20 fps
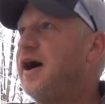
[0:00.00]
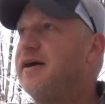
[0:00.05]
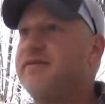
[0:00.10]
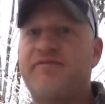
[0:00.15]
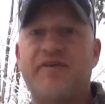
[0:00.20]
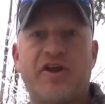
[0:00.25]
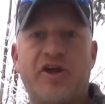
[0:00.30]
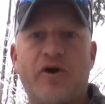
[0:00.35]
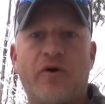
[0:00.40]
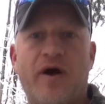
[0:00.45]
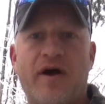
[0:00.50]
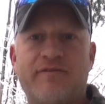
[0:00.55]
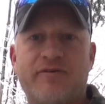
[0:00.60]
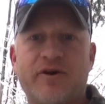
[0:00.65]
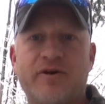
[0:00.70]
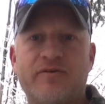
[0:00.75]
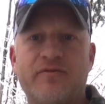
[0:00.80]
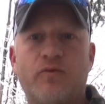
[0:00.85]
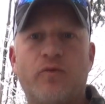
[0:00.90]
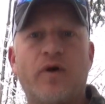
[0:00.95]
video
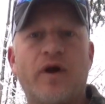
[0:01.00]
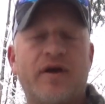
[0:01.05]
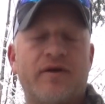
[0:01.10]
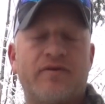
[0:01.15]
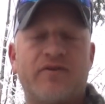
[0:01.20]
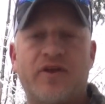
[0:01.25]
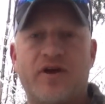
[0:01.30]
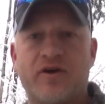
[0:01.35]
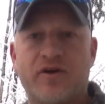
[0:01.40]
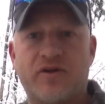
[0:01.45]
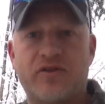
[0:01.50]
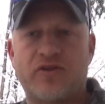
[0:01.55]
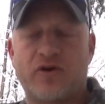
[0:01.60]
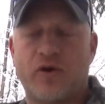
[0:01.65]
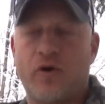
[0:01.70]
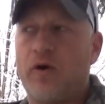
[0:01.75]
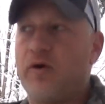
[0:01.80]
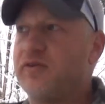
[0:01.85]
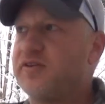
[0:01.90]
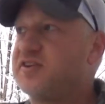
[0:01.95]
ever. The
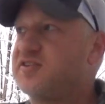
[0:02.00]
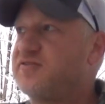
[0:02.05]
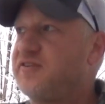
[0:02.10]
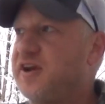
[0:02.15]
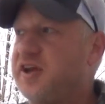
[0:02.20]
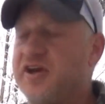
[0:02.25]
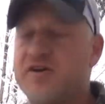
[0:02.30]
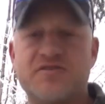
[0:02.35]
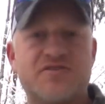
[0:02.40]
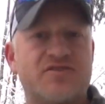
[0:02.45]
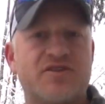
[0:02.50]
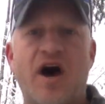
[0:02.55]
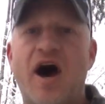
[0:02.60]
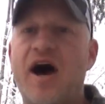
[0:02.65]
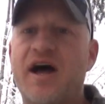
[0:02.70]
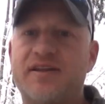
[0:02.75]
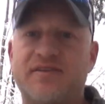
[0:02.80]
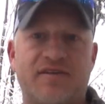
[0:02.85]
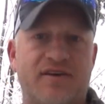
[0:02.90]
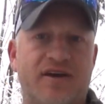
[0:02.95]
goal of this video is
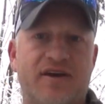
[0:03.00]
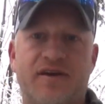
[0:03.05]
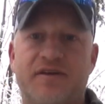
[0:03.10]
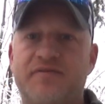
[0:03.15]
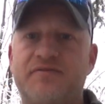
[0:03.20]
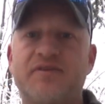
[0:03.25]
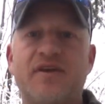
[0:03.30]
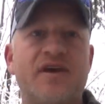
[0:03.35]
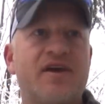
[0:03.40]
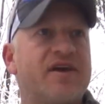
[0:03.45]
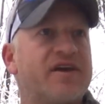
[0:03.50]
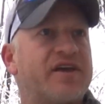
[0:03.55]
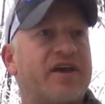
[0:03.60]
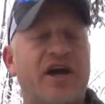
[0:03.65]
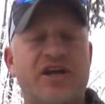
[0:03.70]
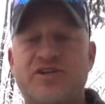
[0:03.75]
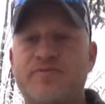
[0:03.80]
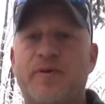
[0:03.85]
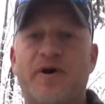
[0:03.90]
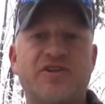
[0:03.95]
not to
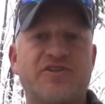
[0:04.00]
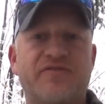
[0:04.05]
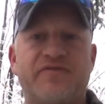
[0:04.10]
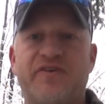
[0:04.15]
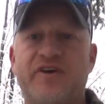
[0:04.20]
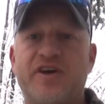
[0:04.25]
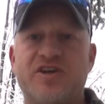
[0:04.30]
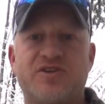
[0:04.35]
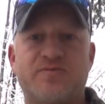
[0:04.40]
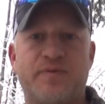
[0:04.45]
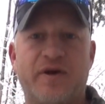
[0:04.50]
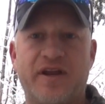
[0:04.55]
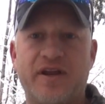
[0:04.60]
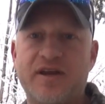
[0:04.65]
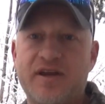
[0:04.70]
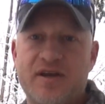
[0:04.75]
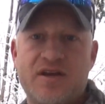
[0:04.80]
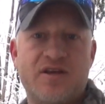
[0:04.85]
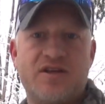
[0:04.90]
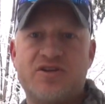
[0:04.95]
catch a bunch of fish, but
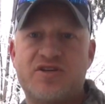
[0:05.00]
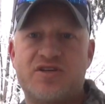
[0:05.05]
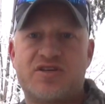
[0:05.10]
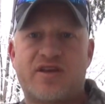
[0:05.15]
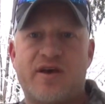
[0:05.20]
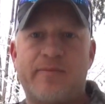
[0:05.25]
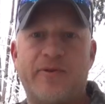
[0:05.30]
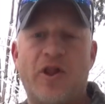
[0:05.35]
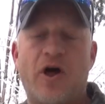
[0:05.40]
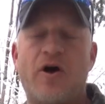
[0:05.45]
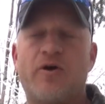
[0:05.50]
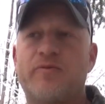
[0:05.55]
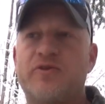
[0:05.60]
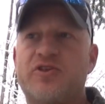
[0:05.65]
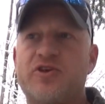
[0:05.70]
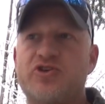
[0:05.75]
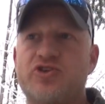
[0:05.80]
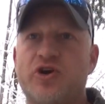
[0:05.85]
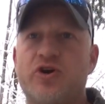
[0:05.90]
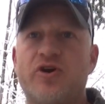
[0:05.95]
just come along with
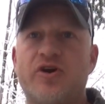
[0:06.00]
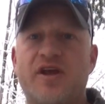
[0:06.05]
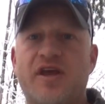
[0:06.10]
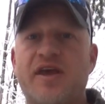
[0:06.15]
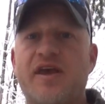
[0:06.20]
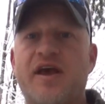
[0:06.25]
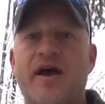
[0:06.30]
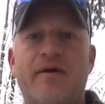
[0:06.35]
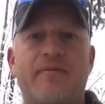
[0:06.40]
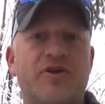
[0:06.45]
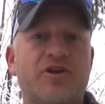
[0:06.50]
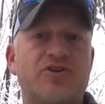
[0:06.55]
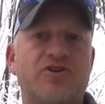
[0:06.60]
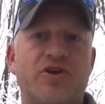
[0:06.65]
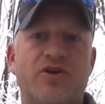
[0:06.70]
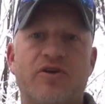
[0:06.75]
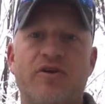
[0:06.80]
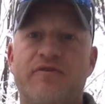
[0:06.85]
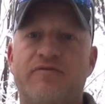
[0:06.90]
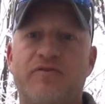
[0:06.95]
the journey. I want to
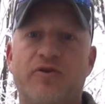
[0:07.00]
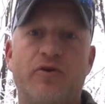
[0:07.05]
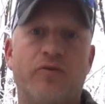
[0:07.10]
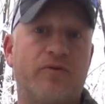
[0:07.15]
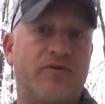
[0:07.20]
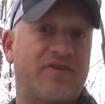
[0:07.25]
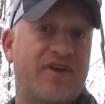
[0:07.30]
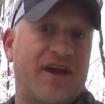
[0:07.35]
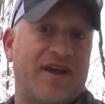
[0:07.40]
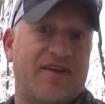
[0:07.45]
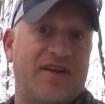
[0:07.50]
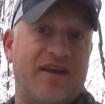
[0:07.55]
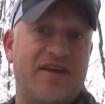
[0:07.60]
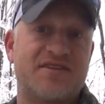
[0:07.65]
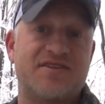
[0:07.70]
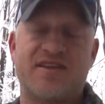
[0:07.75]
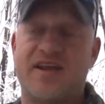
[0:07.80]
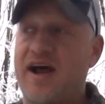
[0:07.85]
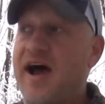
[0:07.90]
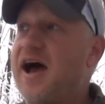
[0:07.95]
show you a few
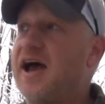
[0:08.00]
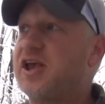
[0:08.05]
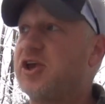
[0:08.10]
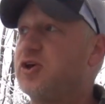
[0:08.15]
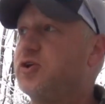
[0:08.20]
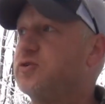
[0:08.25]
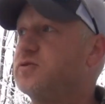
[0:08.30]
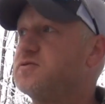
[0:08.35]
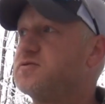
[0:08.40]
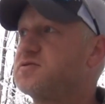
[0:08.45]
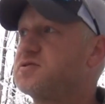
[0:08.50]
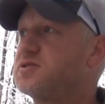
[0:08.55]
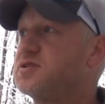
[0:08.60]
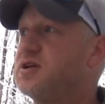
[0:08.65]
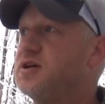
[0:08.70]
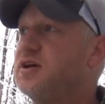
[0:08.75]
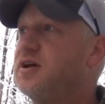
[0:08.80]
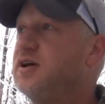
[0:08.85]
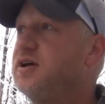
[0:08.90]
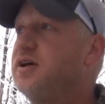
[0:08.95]
techniques that I use,
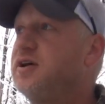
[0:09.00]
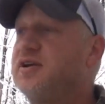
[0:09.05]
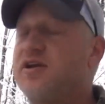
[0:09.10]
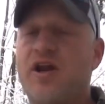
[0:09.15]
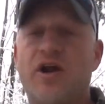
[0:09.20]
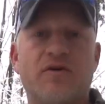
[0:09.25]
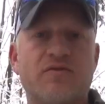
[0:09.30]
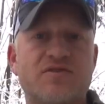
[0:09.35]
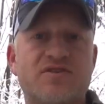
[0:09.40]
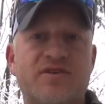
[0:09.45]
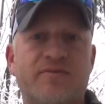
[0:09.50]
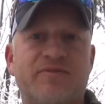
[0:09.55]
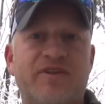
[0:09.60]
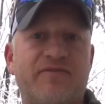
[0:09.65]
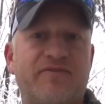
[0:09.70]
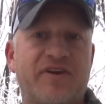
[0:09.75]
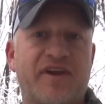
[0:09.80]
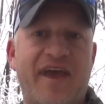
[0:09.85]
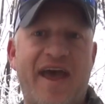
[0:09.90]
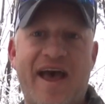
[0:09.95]
you know, some
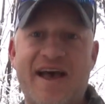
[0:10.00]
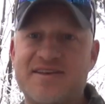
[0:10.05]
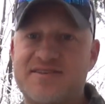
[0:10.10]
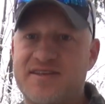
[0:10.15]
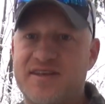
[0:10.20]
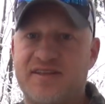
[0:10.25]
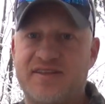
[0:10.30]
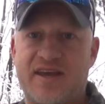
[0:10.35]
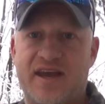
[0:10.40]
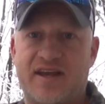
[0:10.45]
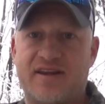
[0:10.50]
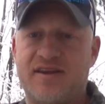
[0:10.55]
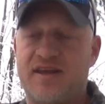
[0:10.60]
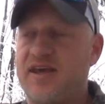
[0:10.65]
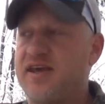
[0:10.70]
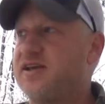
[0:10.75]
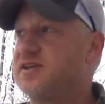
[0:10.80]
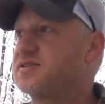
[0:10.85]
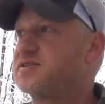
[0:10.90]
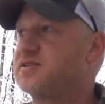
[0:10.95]
different casting
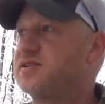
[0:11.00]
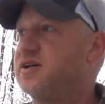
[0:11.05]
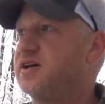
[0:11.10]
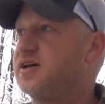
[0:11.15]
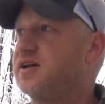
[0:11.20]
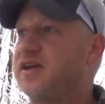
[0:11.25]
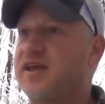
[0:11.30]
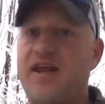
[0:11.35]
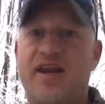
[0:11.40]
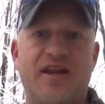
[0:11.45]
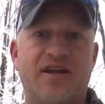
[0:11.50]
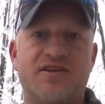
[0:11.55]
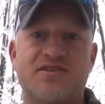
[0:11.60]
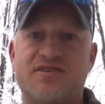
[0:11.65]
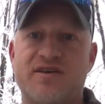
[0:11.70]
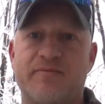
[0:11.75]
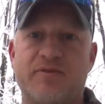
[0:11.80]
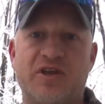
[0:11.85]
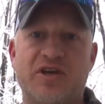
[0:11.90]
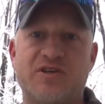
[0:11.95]
techniques to get into
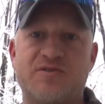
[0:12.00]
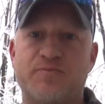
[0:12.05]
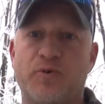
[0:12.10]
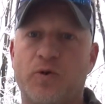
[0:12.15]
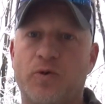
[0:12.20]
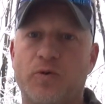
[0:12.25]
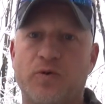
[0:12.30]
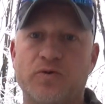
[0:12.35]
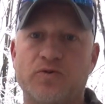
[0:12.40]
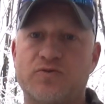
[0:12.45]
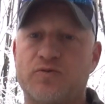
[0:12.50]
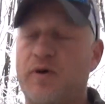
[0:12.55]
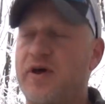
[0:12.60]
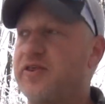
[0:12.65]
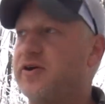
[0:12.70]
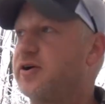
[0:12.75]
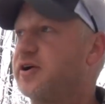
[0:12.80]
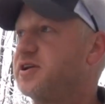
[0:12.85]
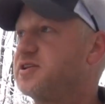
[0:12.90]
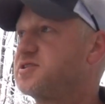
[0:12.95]
some of these pools,
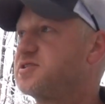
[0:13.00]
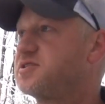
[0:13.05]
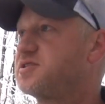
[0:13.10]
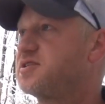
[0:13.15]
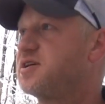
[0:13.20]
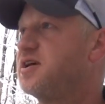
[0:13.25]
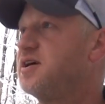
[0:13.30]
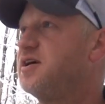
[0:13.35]
whether it's,